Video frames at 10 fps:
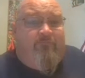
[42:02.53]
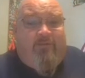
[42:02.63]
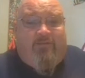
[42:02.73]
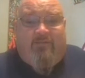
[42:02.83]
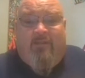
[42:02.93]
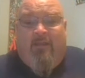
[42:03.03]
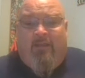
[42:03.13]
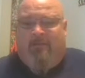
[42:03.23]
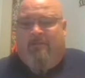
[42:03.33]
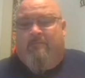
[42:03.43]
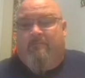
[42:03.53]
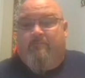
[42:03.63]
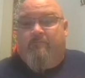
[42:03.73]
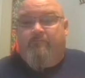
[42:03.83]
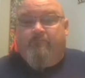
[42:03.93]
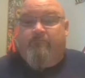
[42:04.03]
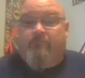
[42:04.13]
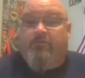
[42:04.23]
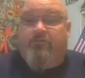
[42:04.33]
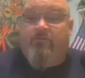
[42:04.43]
But
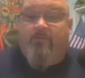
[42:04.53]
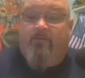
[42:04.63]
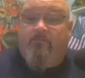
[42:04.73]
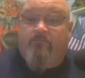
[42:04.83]
excuse me.